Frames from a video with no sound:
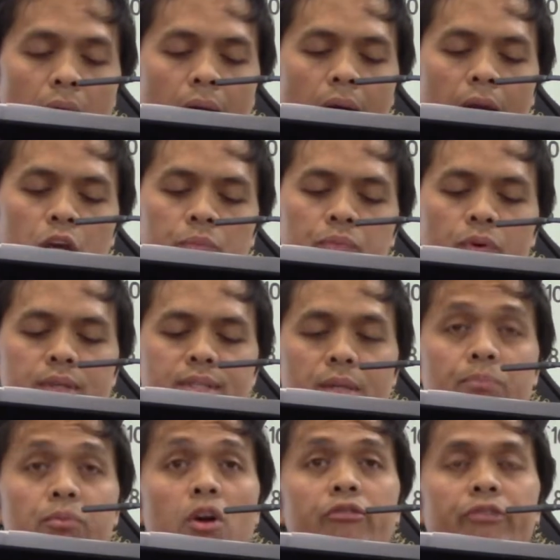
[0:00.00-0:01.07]
Ayub was
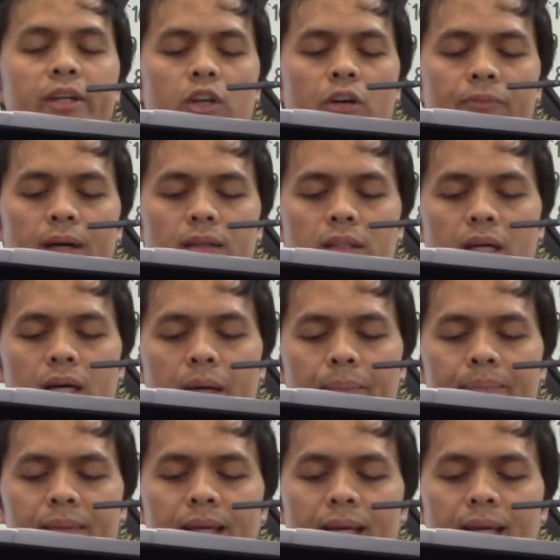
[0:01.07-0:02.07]
a prophet of Allah.